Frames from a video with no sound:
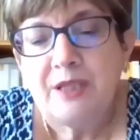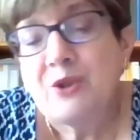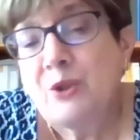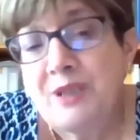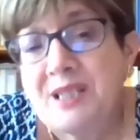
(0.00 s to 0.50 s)

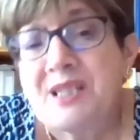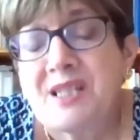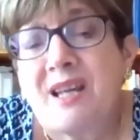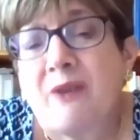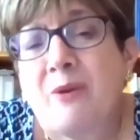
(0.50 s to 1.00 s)
it's not
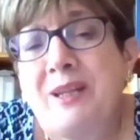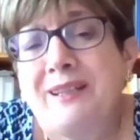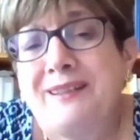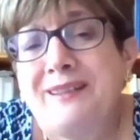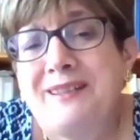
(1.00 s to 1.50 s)

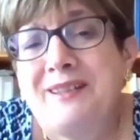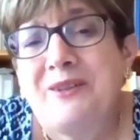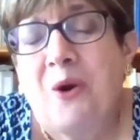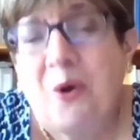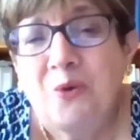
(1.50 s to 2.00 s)
necessarily
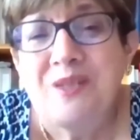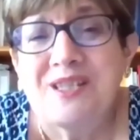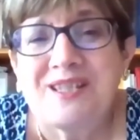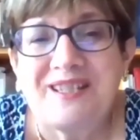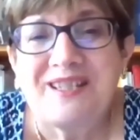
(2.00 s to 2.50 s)

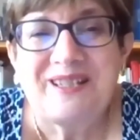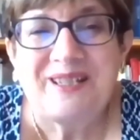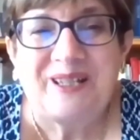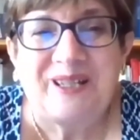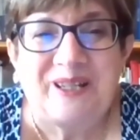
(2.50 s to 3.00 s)
always
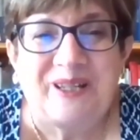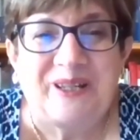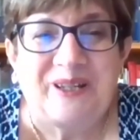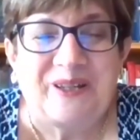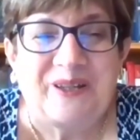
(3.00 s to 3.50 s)

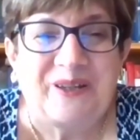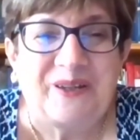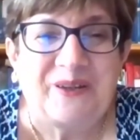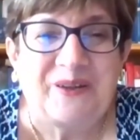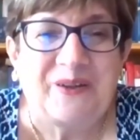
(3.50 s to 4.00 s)

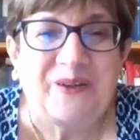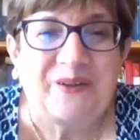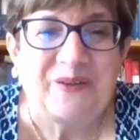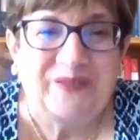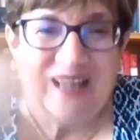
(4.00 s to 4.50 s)

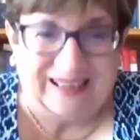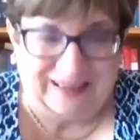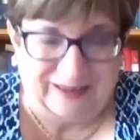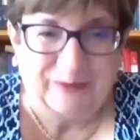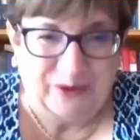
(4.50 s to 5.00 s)

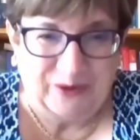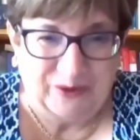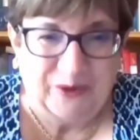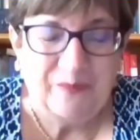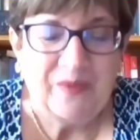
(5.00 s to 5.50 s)
that, you
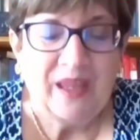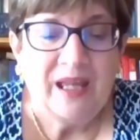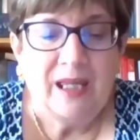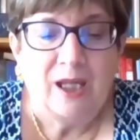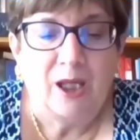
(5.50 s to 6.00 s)
know.
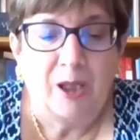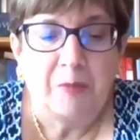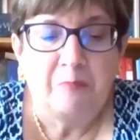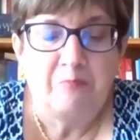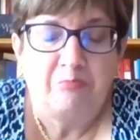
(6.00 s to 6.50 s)

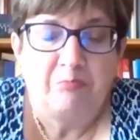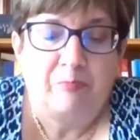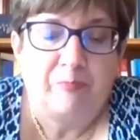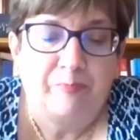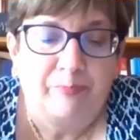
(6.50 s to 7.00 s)

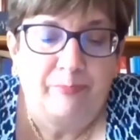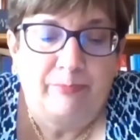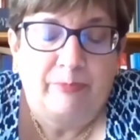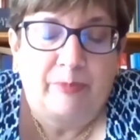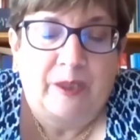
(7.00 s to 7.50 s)

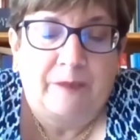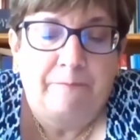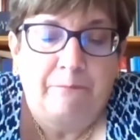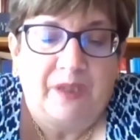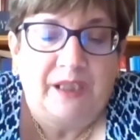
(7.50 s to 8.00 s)

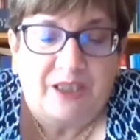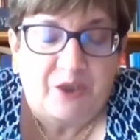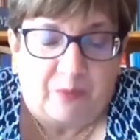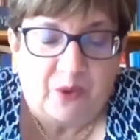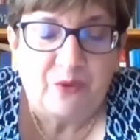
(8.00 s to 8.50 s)
It
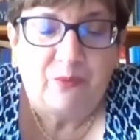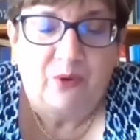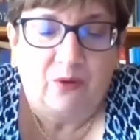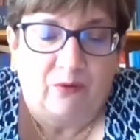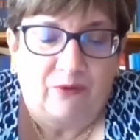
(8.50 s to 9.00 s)
is
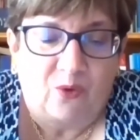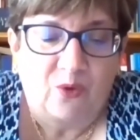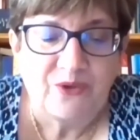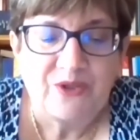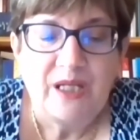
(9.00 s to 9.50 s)
possible, of
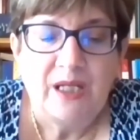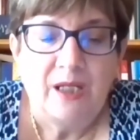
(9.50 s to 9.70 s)
course.